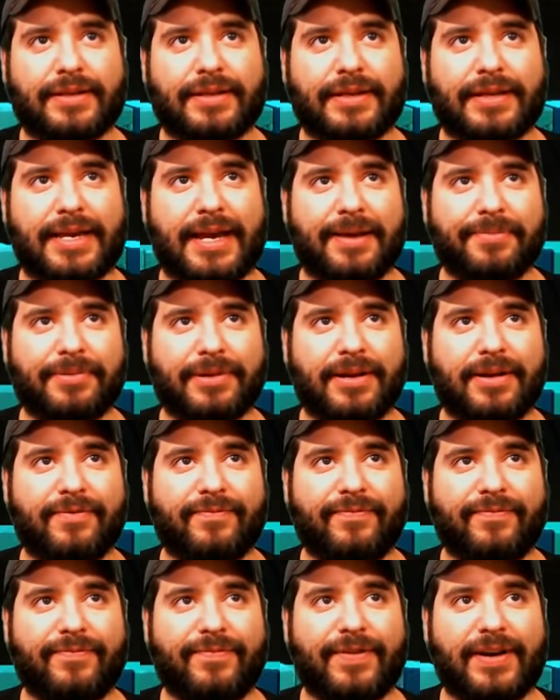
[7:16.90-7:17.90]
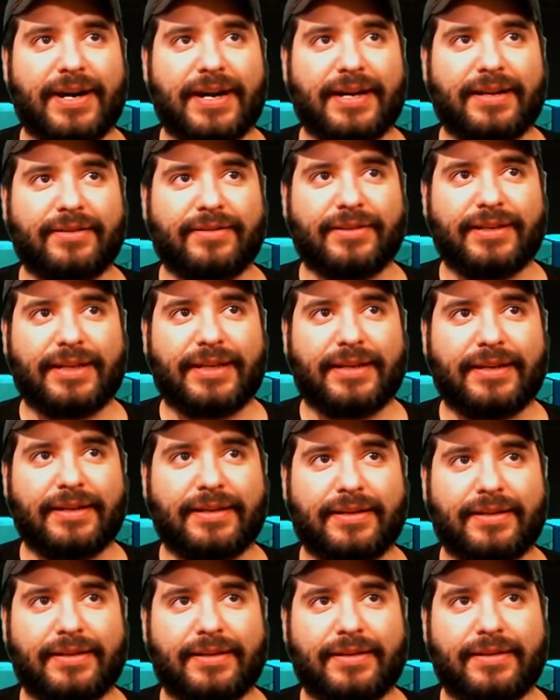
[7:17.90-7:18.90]
Capcom finally
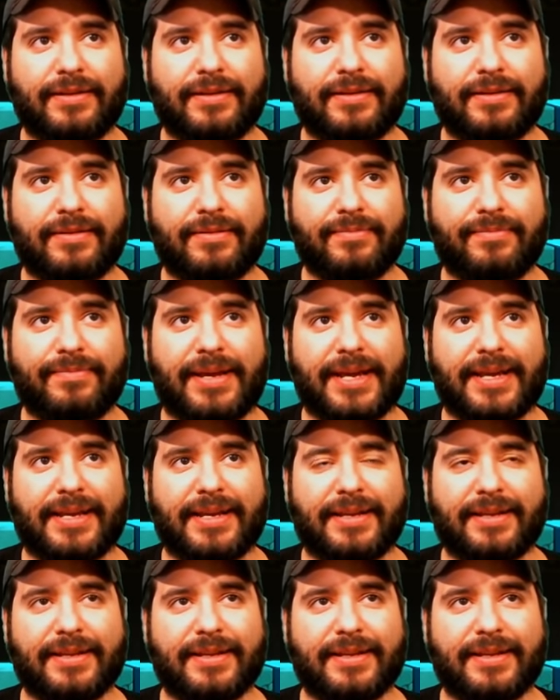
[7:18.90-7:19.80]
making